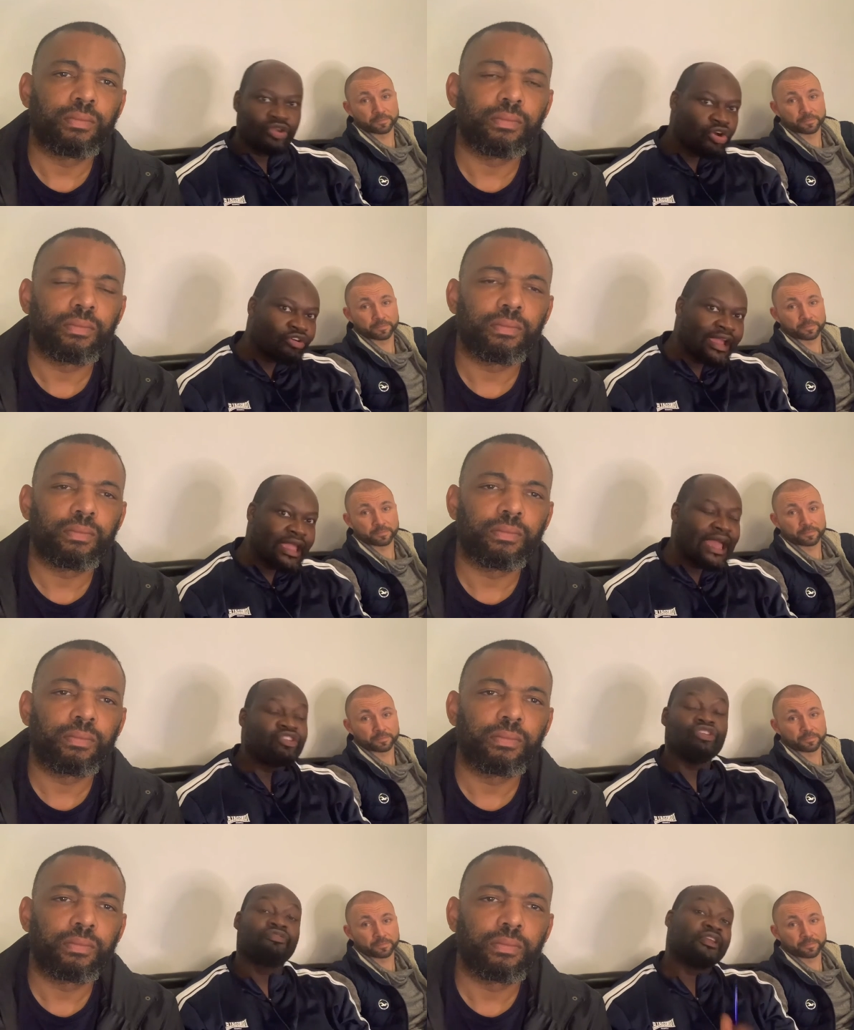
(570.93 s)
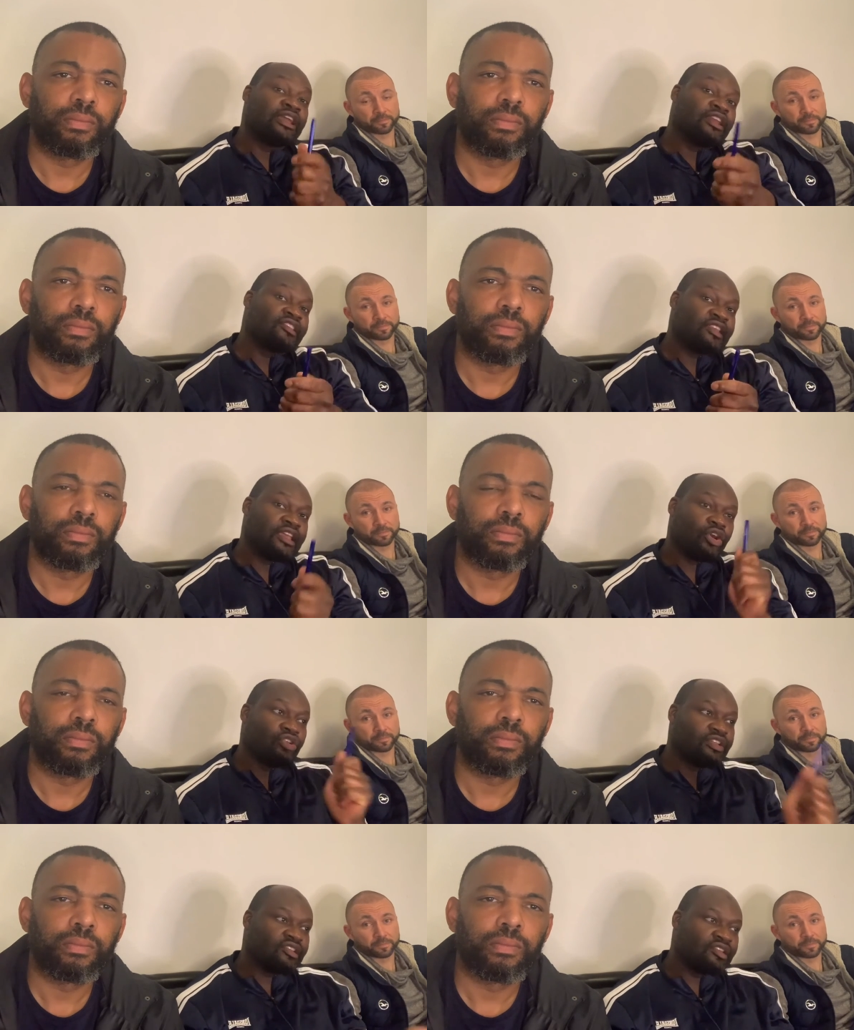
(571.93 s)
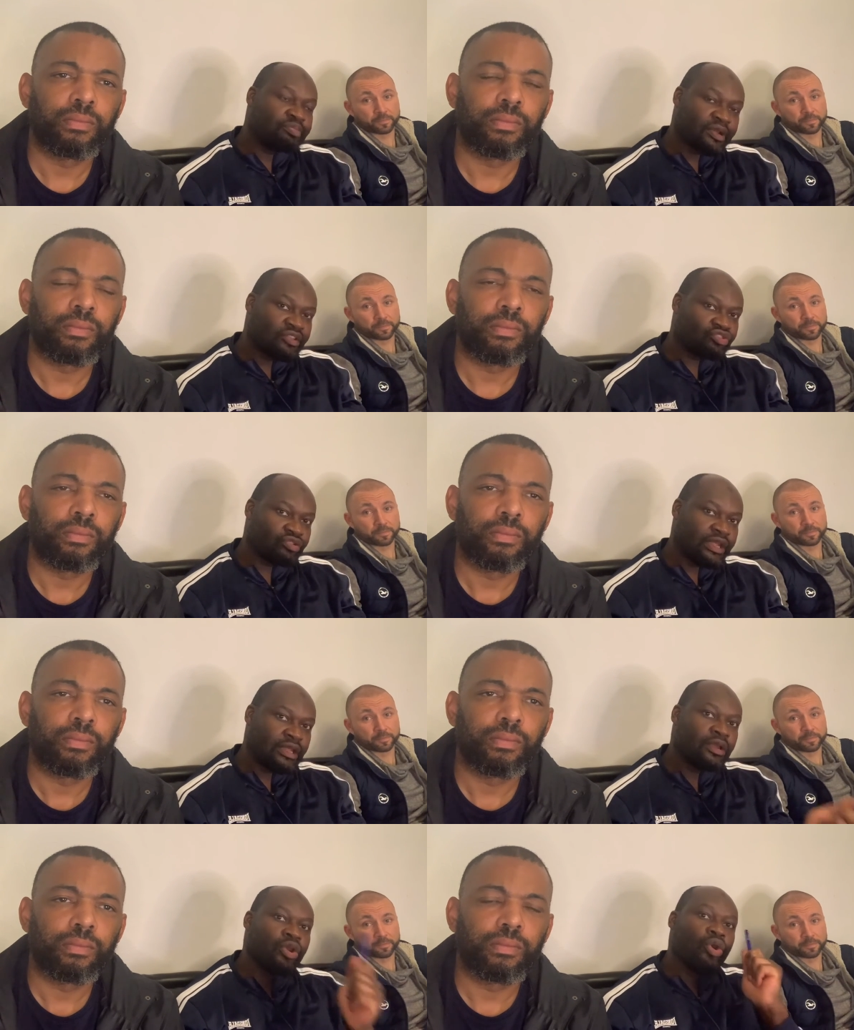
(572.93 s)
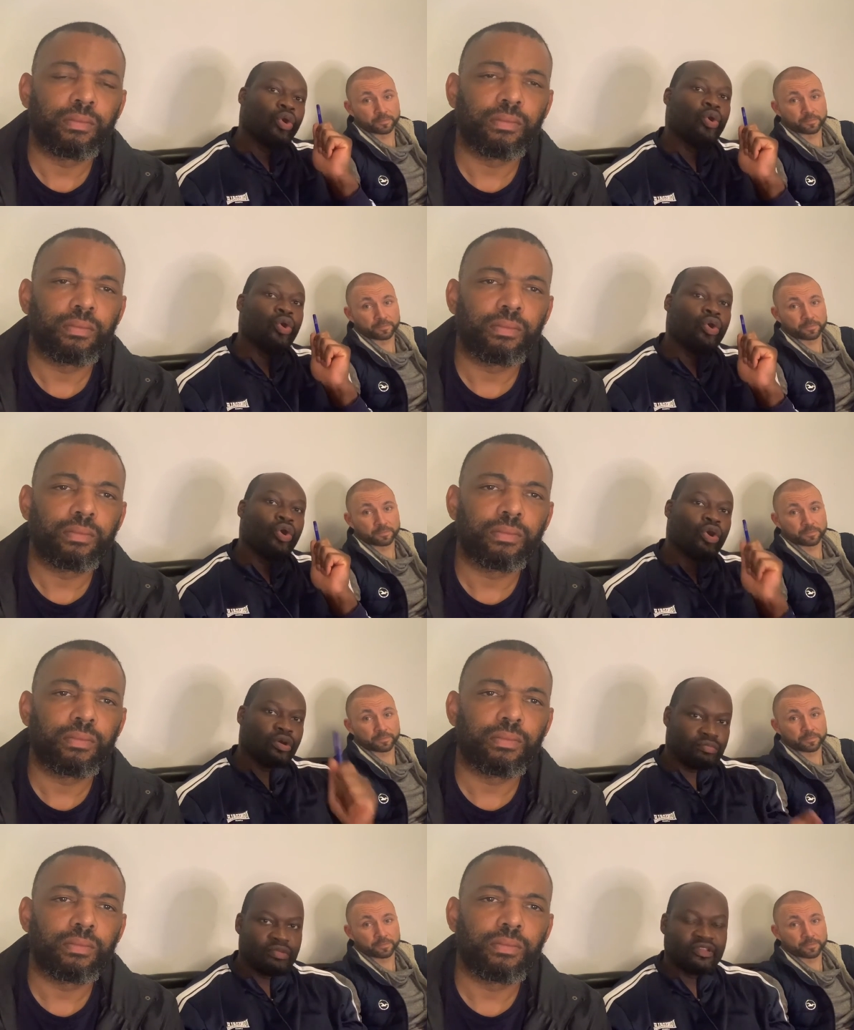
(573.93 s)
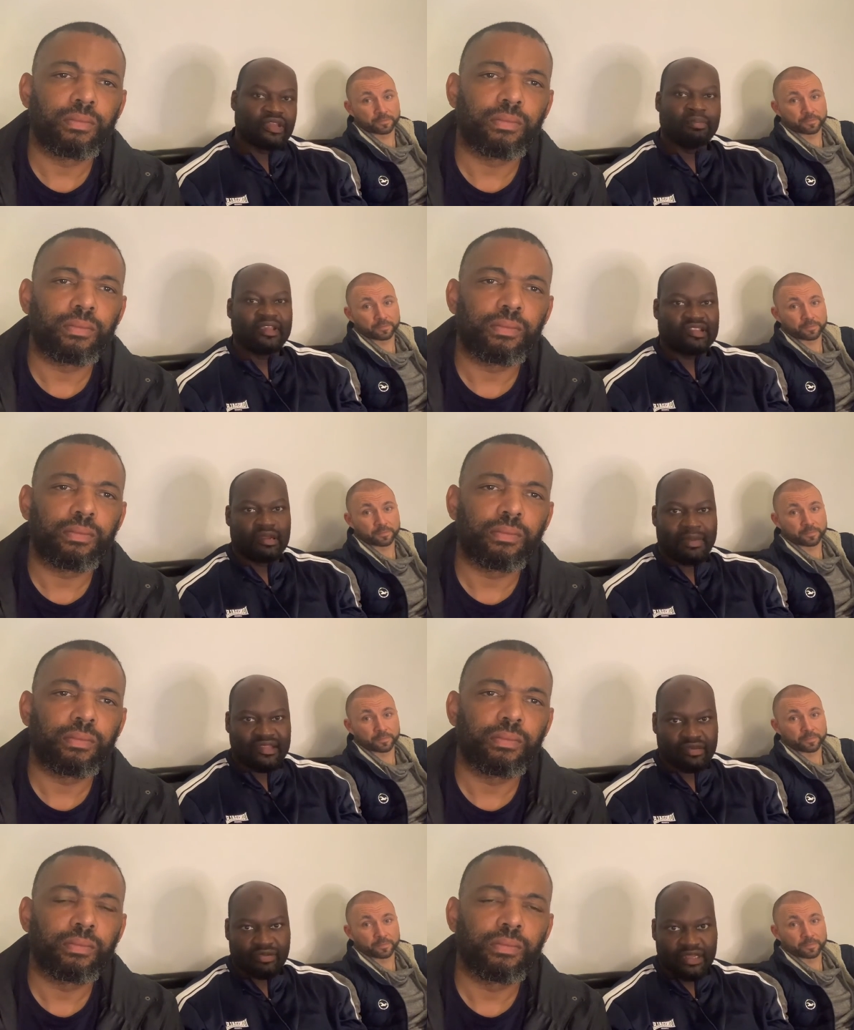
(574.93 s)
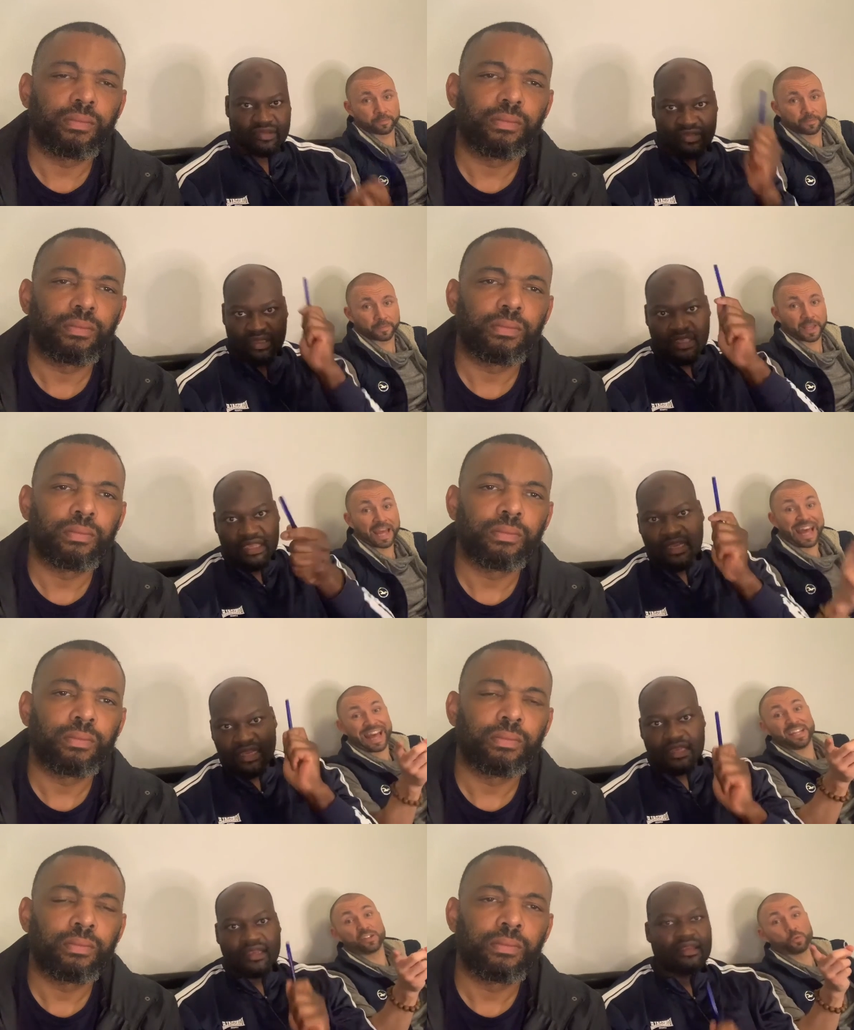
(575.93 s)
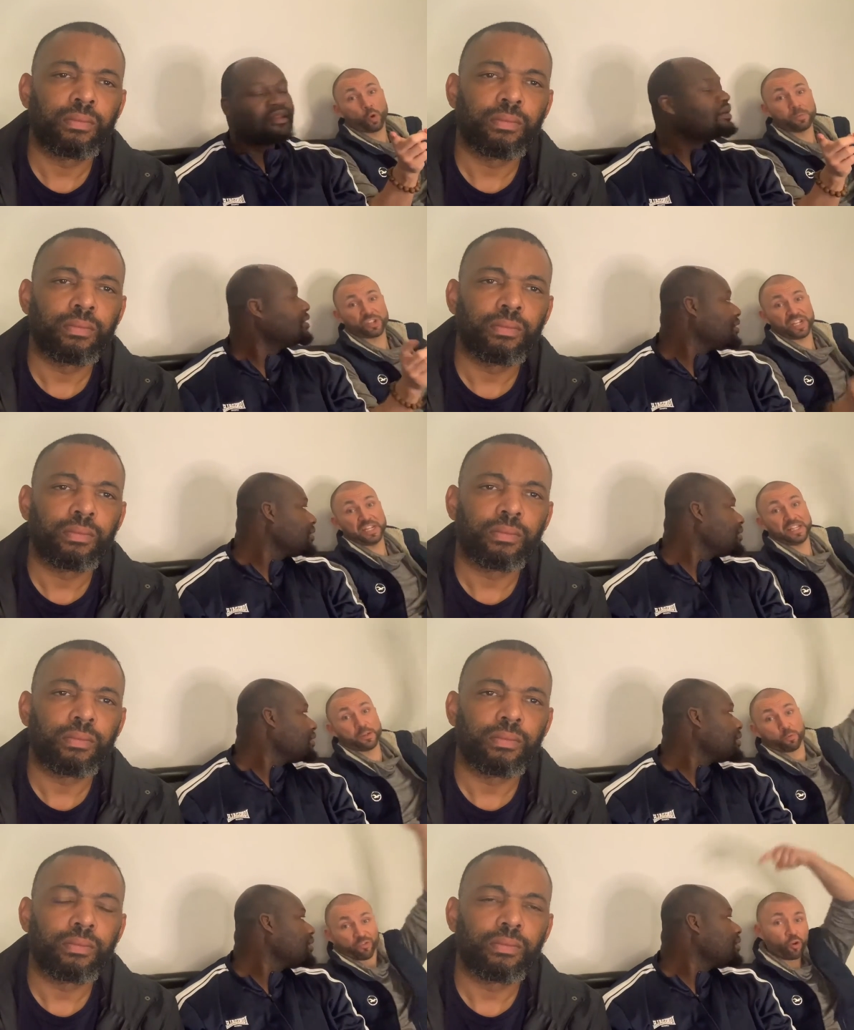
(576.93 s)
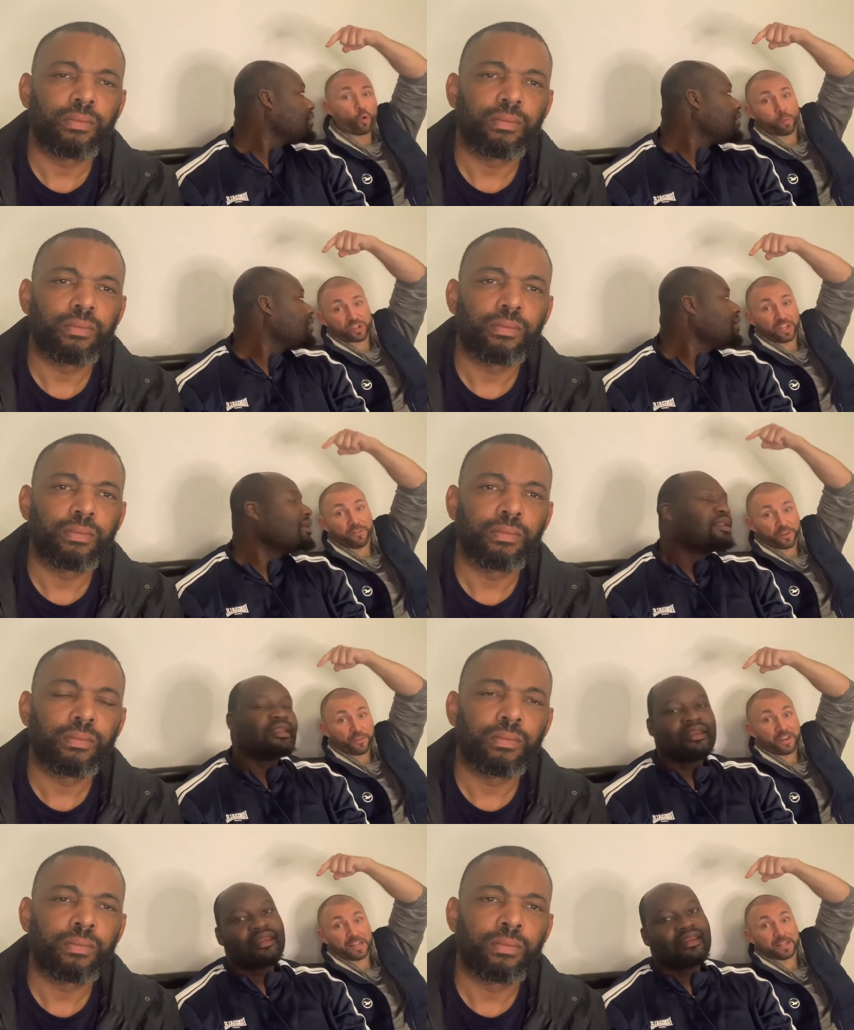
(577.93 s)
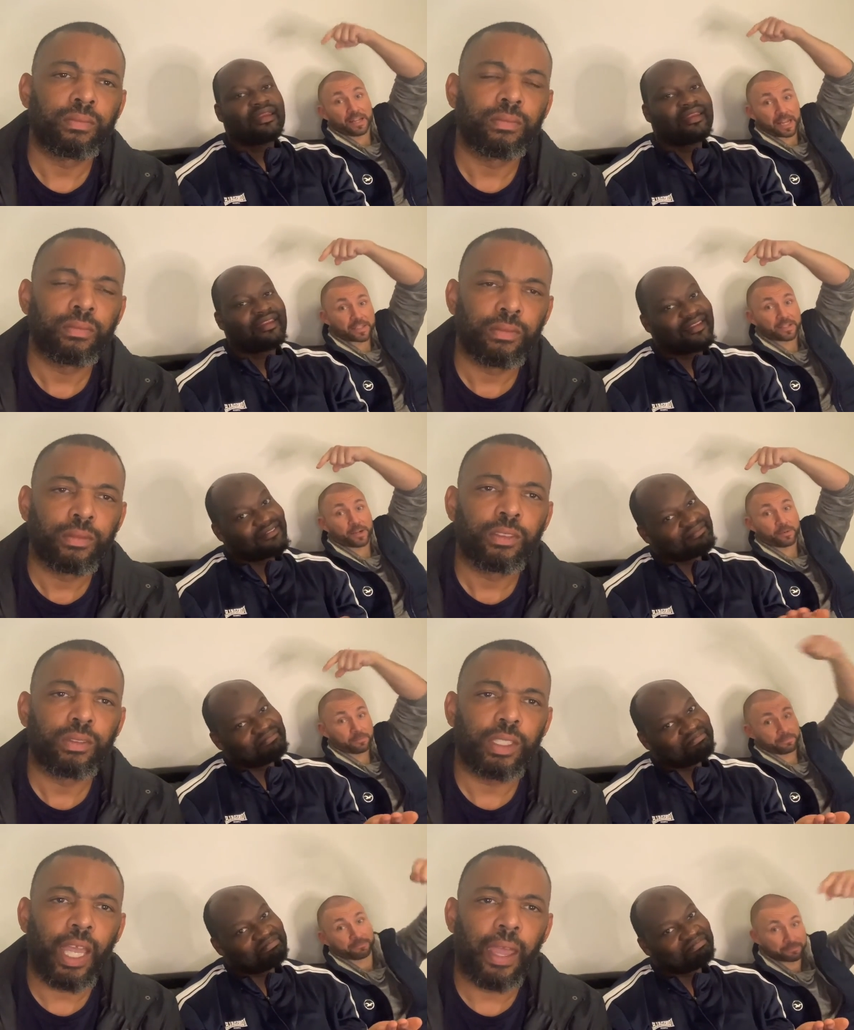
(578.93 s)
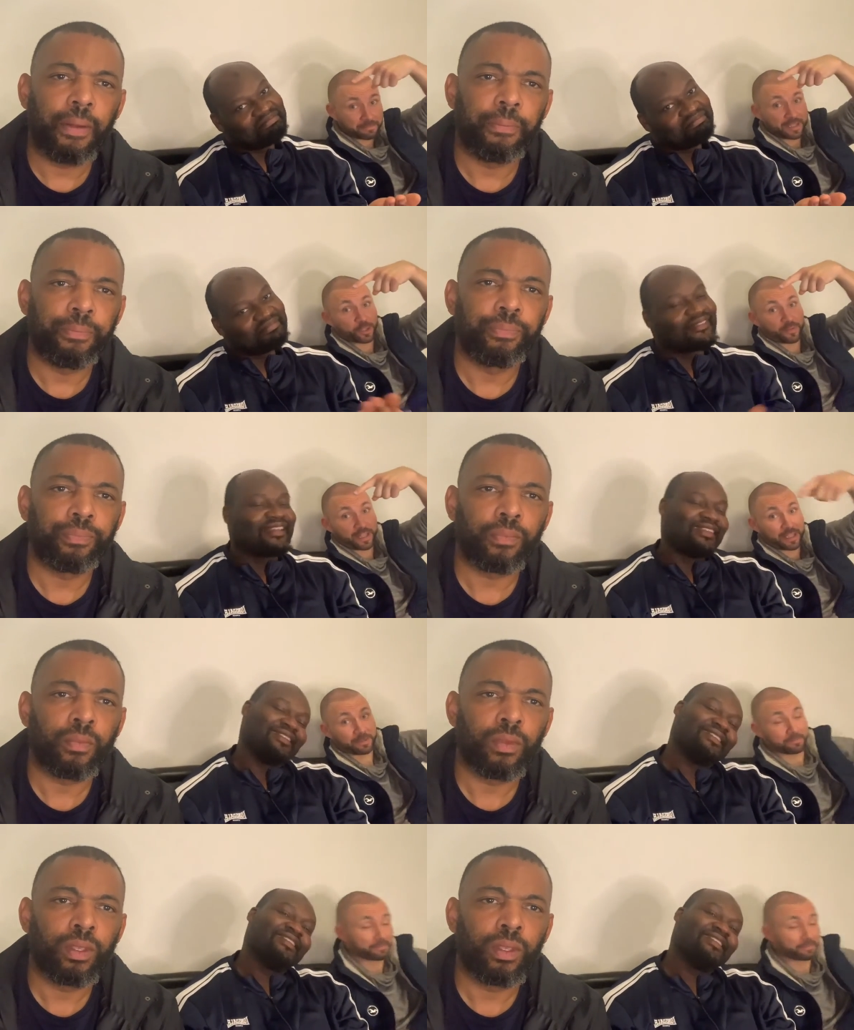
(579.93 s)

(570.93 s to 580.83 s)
Speaker 1: not great. And do you think they're gonna stick it on Disney Plus straight? Or it's going to be a cinematic release.
Speaker 2: And does War Machine need the real War Machine for a villain? Let us know.
Speaker 1: Yeah.
Speaker 2: He's over here.